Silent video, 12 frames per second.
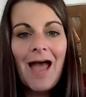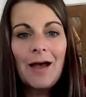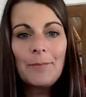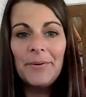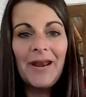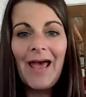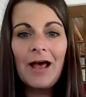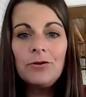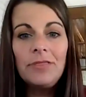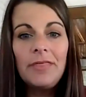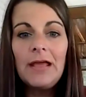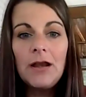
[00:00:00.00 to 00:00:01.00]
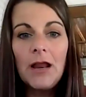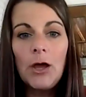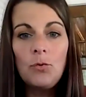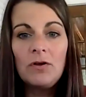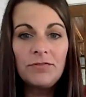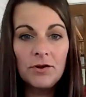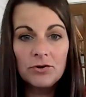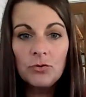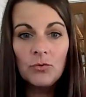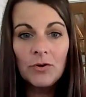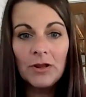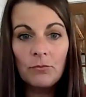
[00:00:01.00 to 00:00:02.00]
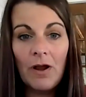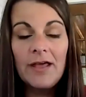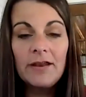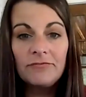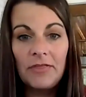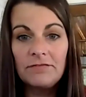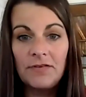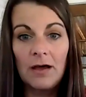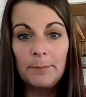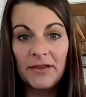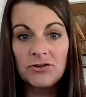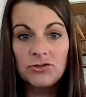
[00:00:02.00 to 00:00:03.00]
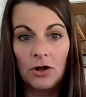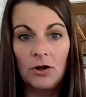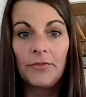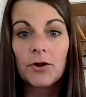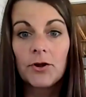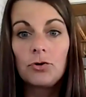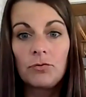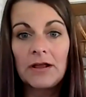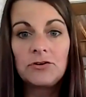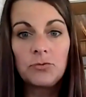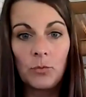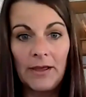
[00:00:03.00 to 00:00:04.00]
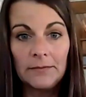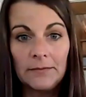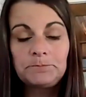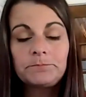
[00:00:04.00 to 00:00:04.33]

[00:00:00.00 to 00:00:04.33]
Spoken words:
But how do they know if they're doing it right if they've not been taught the correct way?